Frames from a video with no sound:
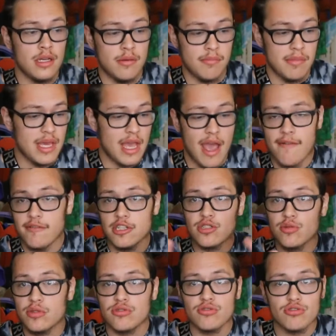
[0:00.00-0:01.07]
me having to
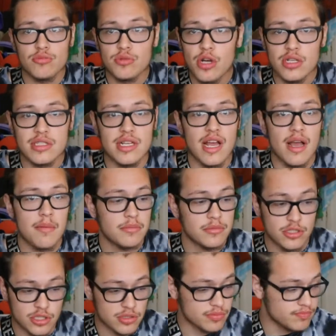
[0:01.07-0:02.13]
switch rooms all the time, I'm
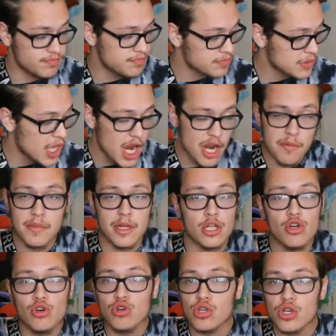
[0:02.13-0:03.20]
just carrying me a
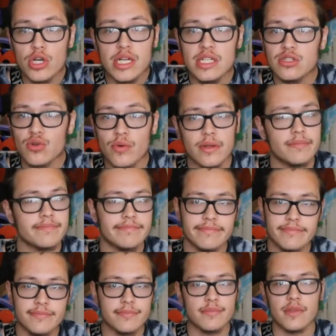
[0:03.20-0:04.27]
little green screen.
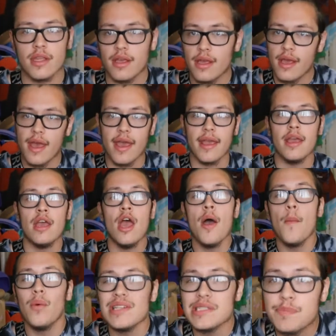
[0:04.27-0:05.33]
Hey,
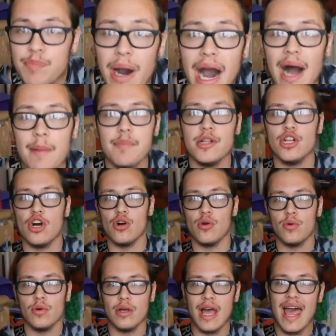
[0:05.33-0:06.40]
what is popping
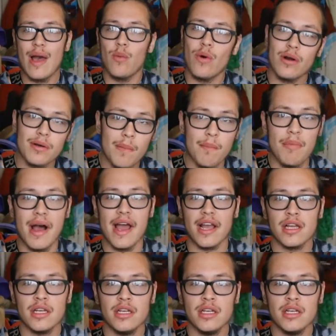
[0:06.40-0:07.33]
though? And welcome back.